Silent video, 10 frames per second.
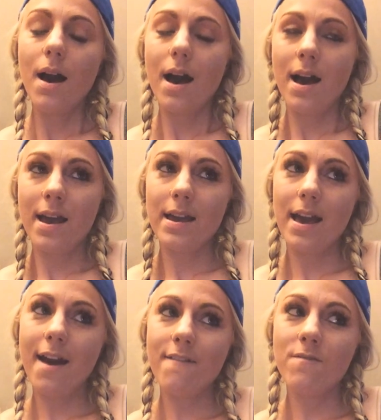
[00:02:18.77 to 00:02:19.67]
I
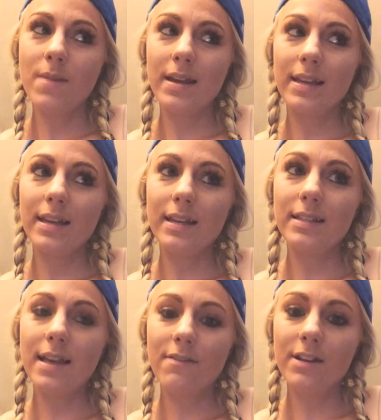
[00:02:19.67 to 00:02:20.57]
have my
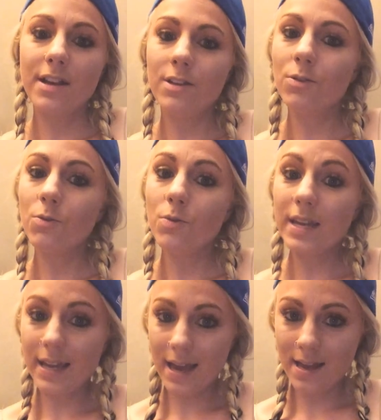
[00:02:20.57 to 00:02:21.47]
kids every other
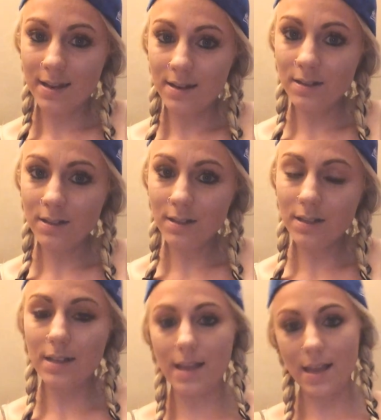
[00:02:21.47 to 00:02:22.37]
weekend,
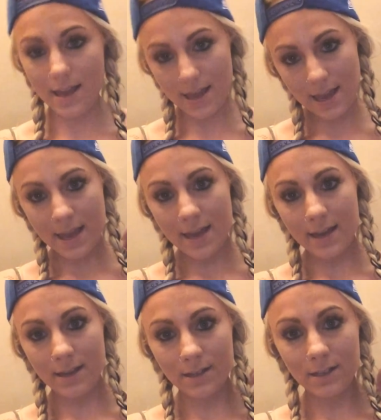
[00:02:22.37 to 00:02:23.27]

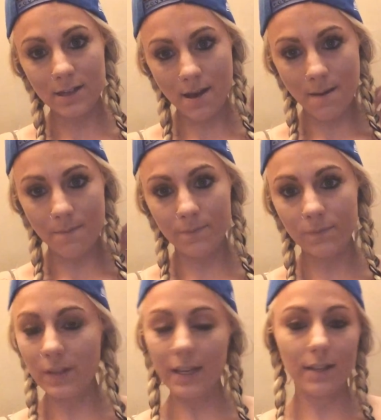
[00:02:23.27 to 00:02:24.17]
and
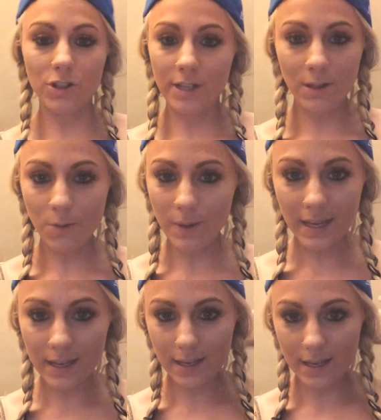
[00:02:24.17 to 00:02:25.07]
during the
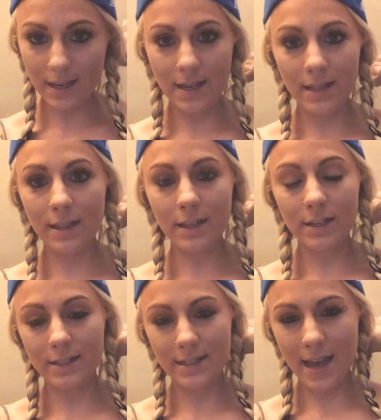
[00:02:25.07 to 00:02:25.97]
week, and
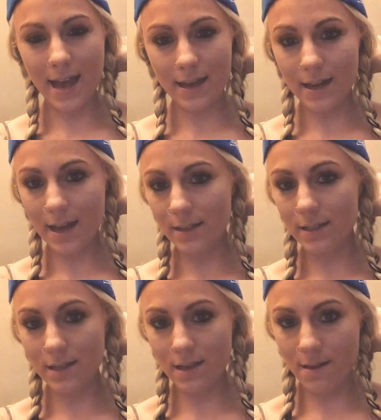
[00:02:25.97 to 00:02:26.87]
their dad has
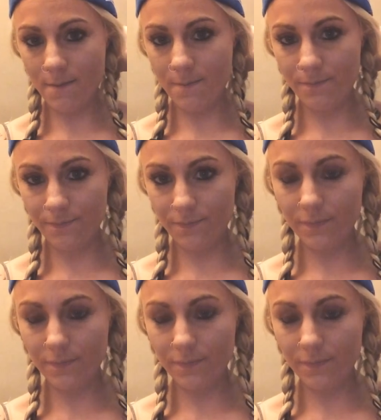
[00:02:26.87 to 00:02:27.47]
them